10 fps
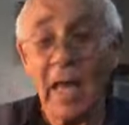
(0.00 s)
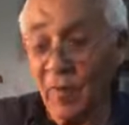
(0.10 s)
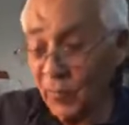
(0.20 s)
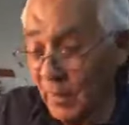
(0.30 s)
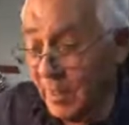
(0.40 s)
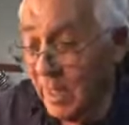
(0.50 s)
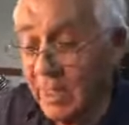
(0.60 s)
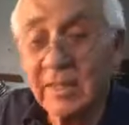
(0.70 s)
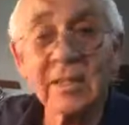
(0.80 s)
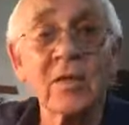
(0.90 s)
After
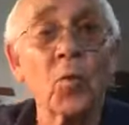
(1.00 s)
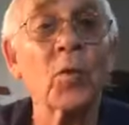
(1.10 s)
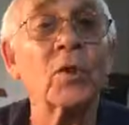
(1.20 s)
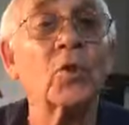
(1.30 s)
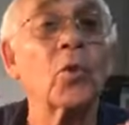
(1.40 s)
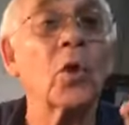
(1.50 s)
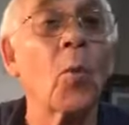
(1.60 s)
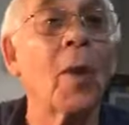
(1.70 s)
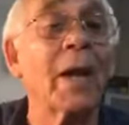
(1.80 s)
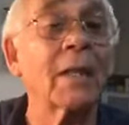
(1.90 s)
this, we do the
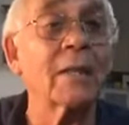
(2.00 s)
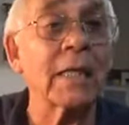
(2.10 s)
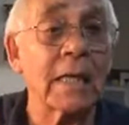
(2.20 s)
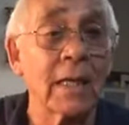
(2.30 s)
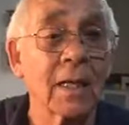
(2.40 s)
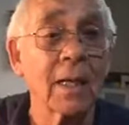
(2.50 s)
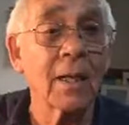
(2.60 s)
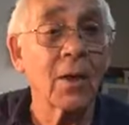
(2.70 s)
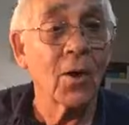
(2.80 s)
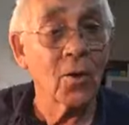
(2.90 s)
quarantina.
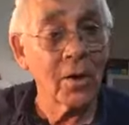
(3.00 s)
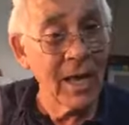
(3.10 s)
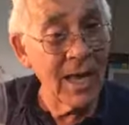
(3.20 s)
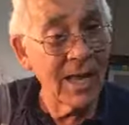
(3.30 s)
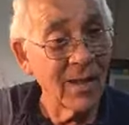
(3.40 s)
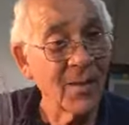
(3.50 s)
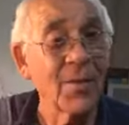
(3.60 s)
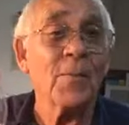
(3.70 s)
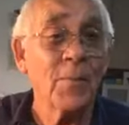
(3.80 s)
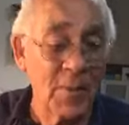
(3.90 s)
Okay?
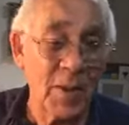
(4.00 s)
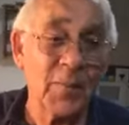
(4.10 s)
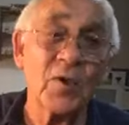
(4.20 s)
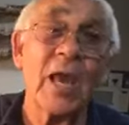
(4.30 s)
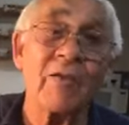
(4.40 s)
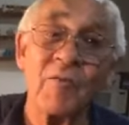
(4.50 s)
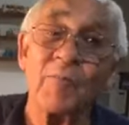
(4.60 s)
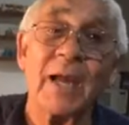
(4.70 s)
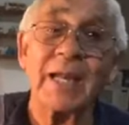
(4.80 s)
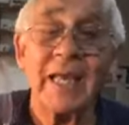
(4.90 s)
Maybe
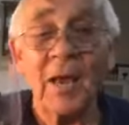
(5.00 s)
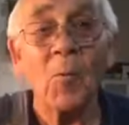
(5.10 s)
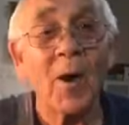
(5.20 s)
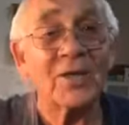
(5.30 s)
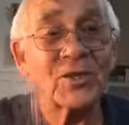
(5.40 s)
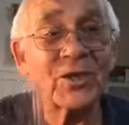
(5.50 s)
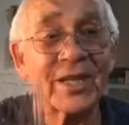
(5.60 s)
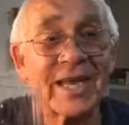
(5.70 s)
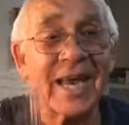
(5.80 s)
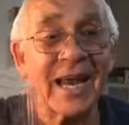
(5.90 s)
everybody can watch
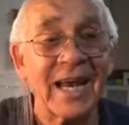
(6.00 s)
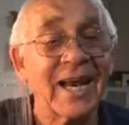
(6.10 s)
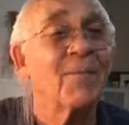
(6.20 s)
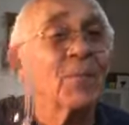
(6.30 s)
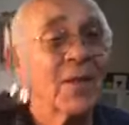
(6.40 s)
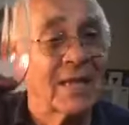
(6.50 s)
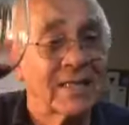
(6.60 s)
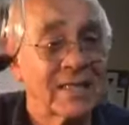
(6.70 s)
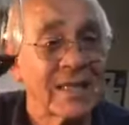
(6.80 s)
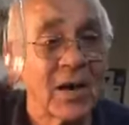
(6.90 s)
it again.
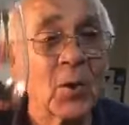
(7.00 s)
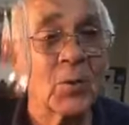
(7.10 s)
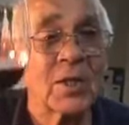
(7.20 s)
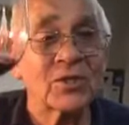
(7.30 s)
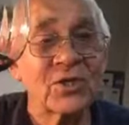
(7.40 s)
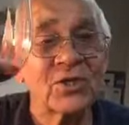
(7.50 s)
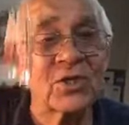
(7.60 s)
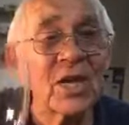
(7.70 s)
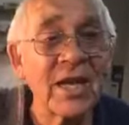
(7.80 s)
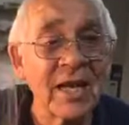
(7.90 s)
Salute, chin
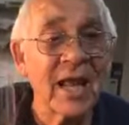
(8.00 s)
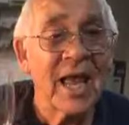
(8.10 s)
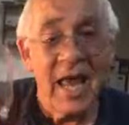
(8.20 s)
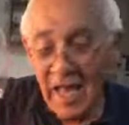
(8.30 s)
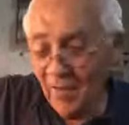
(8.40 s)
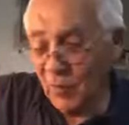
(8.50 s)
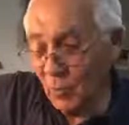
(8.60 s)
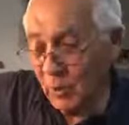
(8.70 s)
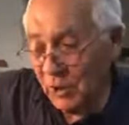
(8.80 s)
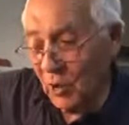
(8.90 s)
chin. And
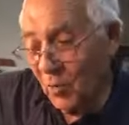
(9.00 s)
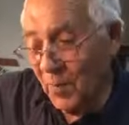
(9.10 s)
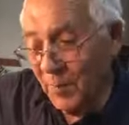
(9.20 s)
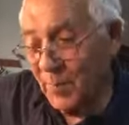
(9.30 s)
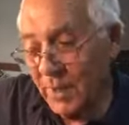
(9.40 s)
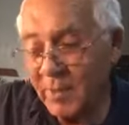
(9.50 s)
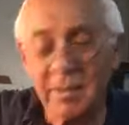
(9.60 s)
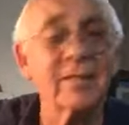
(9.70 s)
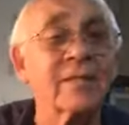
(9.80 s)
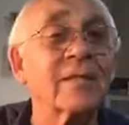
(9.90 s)
after we show maybe
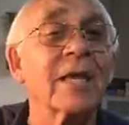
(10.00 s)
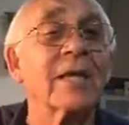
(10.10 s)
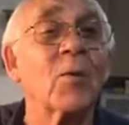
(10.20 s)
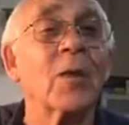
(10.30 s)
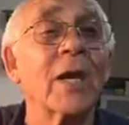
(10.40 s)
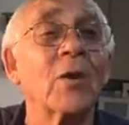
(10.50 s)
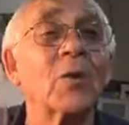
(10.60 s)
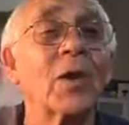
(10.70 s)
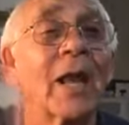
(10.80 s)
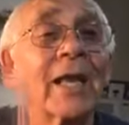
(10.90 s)
the steak, what it
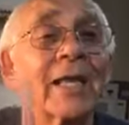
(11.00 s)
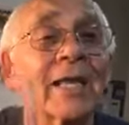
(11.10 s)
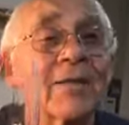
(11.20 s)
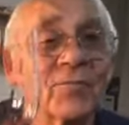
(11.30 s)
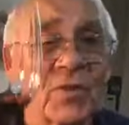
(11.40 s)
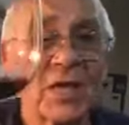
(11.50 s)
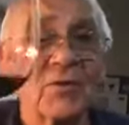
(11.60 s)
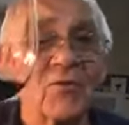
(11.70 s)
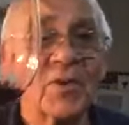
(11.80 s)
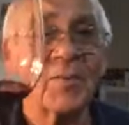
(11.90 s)
look like.
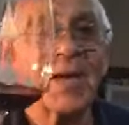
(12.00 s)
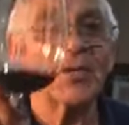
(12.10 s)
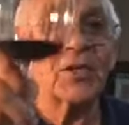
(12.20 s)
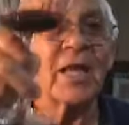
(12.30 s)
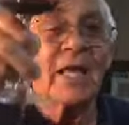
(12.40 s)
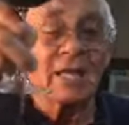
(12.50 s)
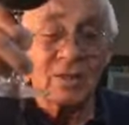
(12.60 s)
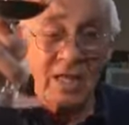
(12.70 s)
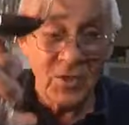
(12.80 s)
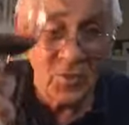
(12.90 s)
Thank you very much. And
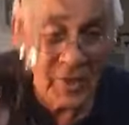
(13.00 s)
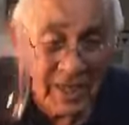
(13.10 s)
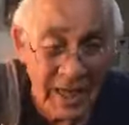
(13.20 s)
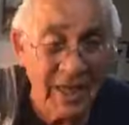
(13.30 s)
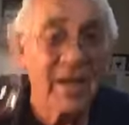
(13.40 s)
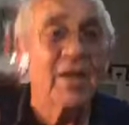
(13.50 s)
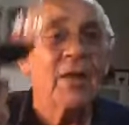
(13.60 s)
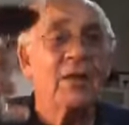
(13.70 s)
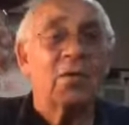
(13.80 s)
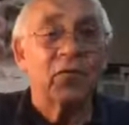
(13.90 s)
thank you again
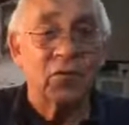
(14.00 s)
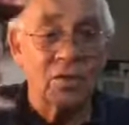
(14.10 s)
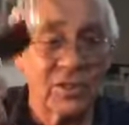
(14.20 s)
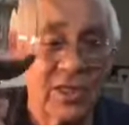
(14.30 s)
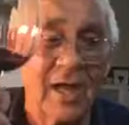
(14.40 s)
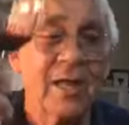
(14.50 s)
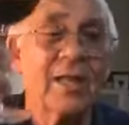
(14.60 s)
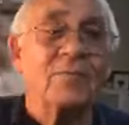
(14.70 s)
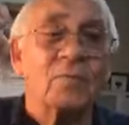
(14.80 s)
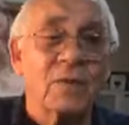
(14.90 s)
for the stuff.
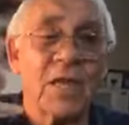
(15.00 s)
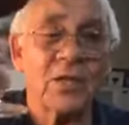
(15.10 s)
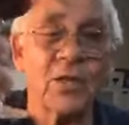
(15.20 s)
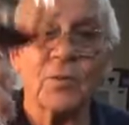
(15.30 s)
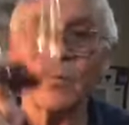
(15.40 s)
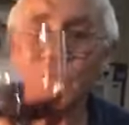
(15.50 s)
Thank you.